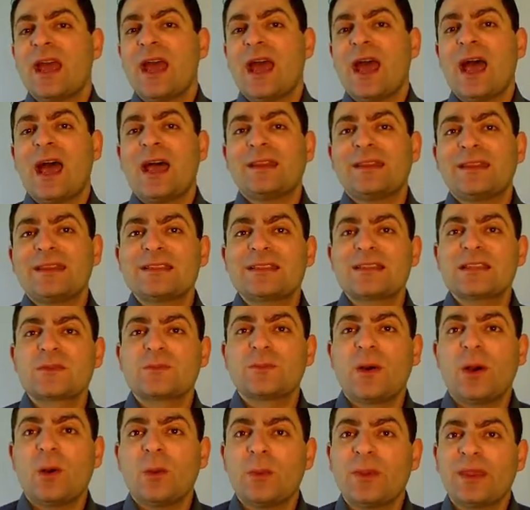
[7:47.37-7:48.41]
and this is
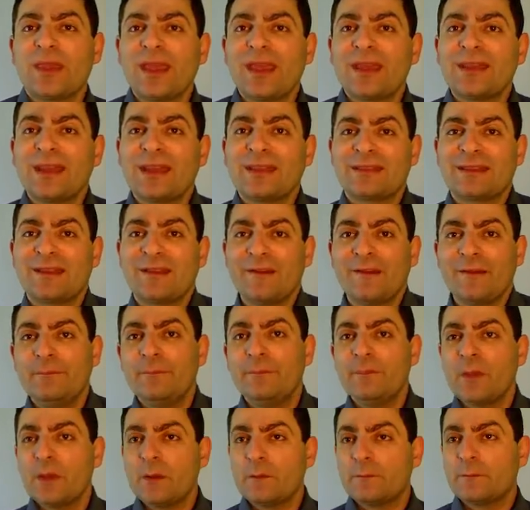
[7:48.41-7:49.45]
what we get at
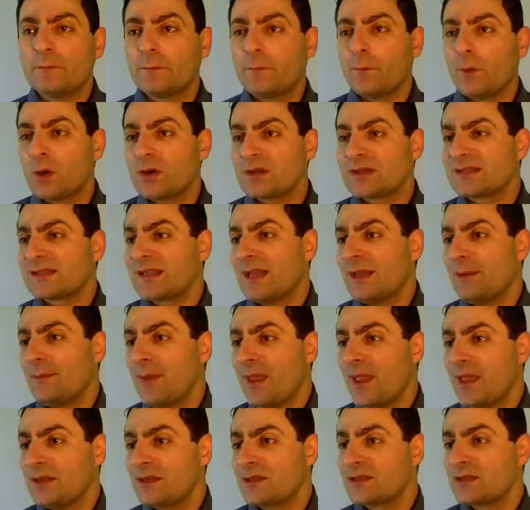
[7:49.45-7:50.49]
the fourth
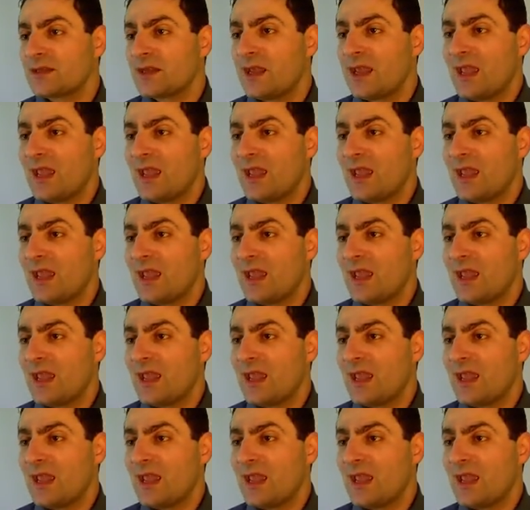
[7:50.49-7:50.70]
image.